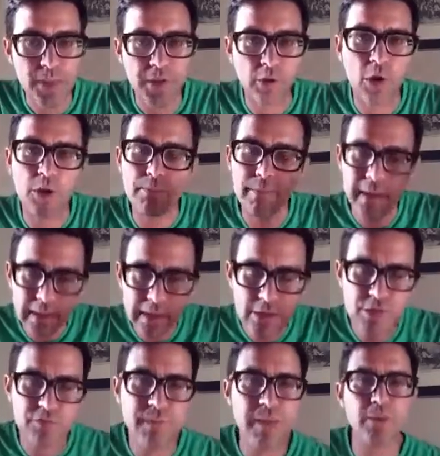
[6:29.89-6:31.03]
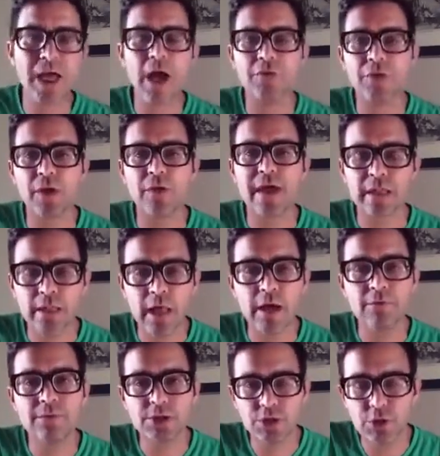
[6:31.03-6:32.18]
there are millions of people out there that
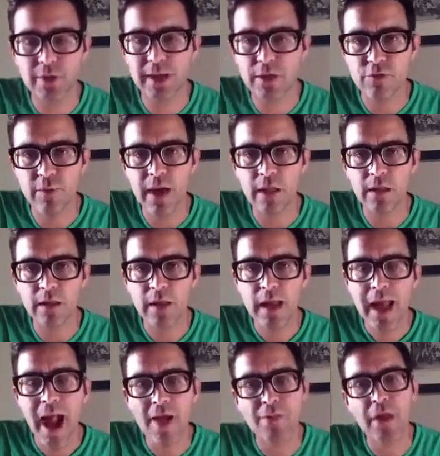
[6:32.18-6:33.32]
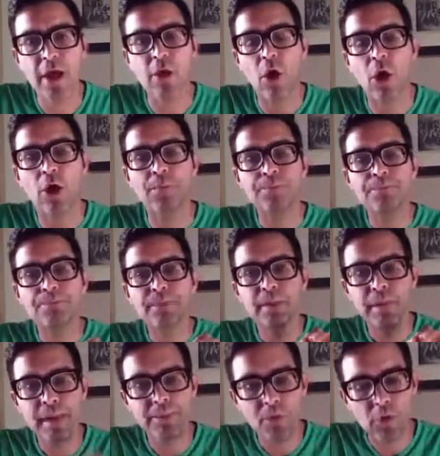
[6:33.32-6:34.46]
love to do it as well. And there are
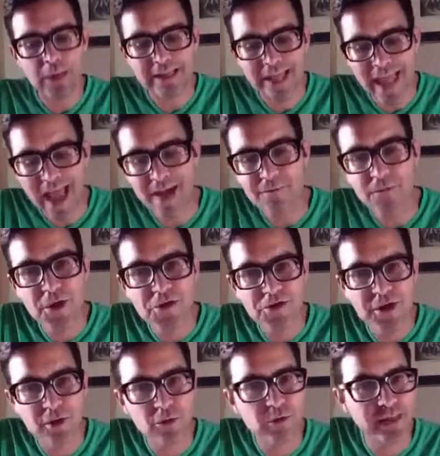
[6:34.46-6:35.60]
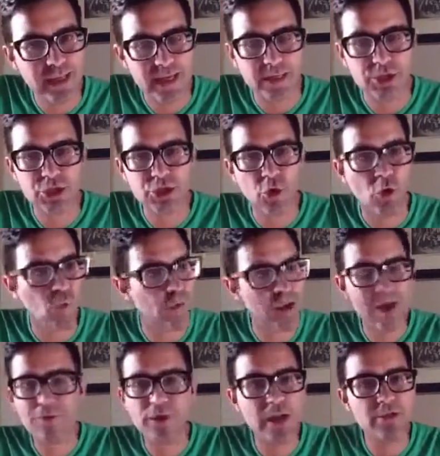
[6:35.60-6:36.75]
people in every single niche, or
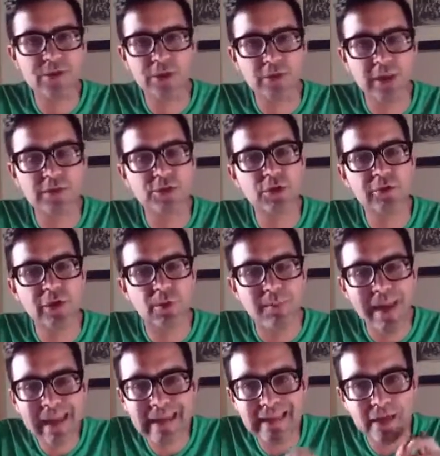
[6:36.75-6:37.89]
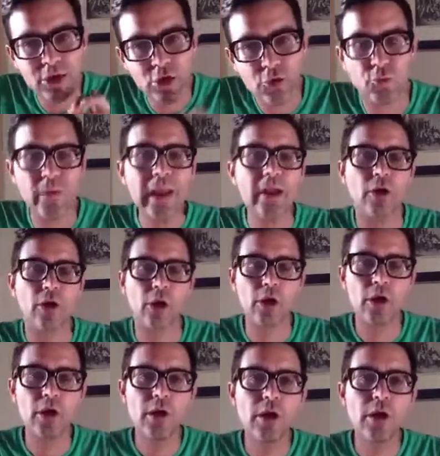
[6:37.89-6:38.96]
whatever it is that you love to do, that are making the career,